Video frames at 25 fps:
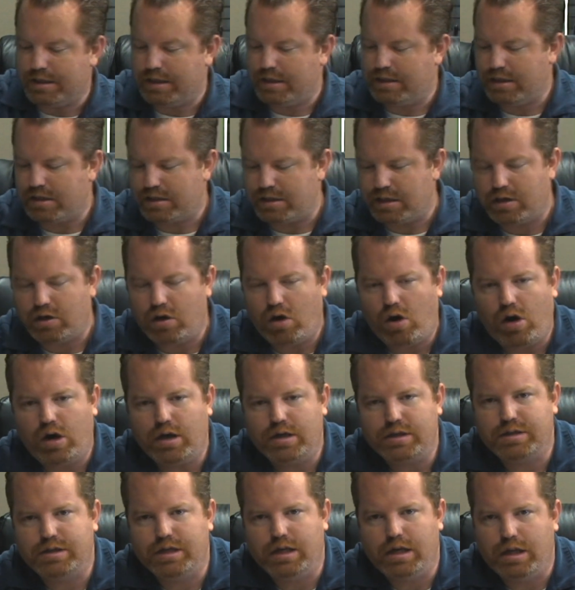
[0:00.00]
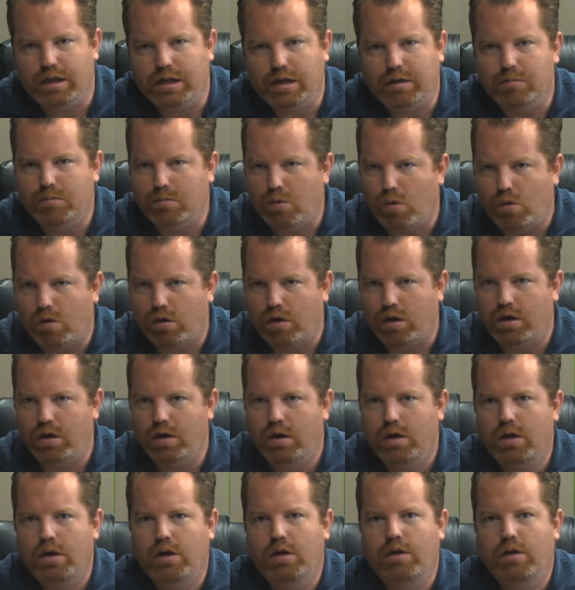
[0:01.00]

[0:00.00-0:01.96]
it doesn't cost anything more